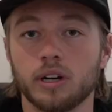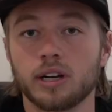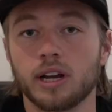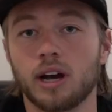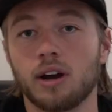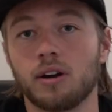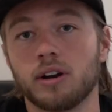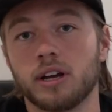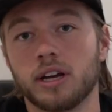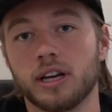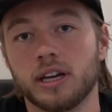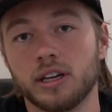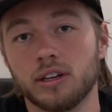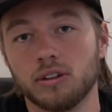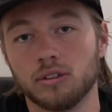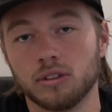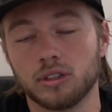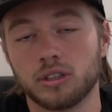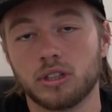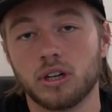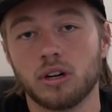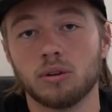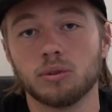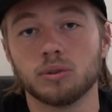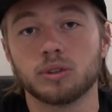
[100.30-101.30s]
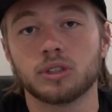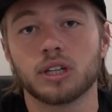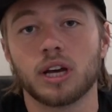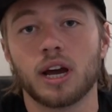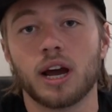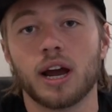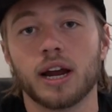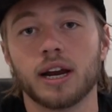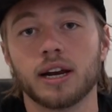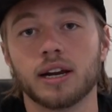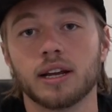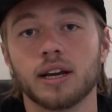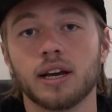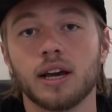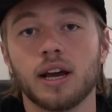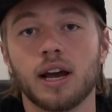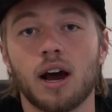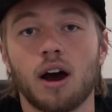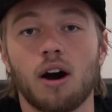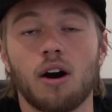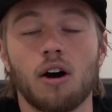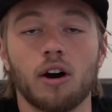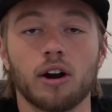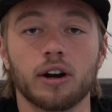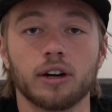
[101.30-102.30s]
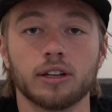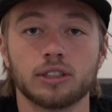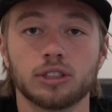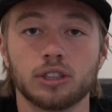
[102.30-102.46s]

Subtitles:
down a hill toe side on a